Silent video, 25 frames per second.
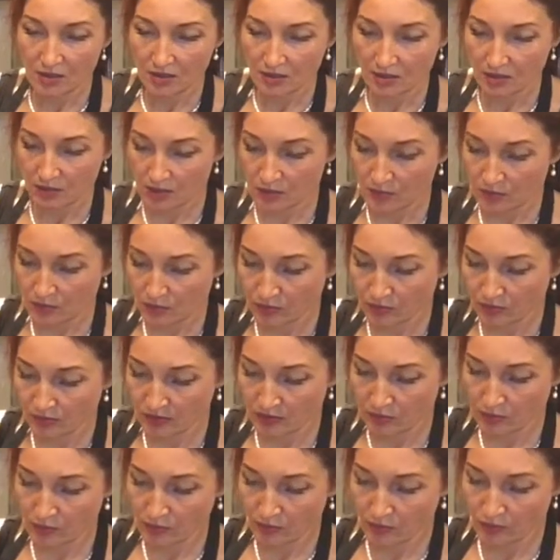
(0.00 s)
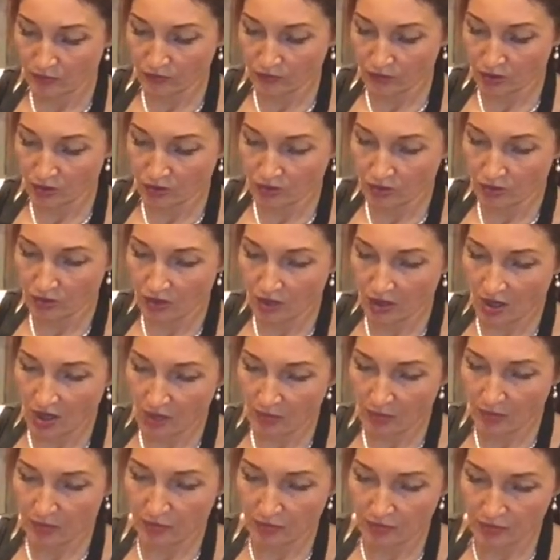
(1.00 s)
let's put this blue fish on
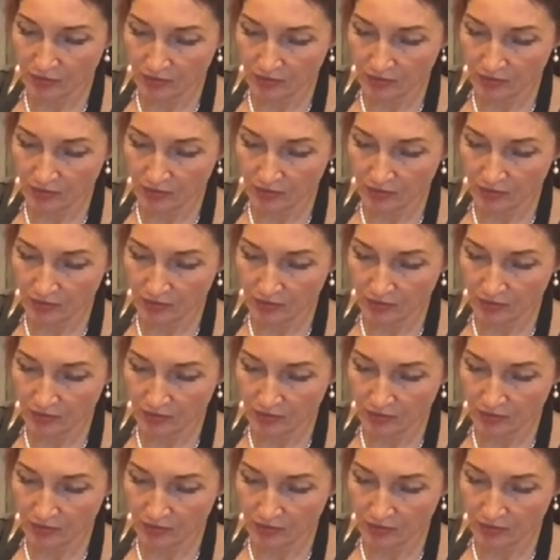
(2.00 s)
top.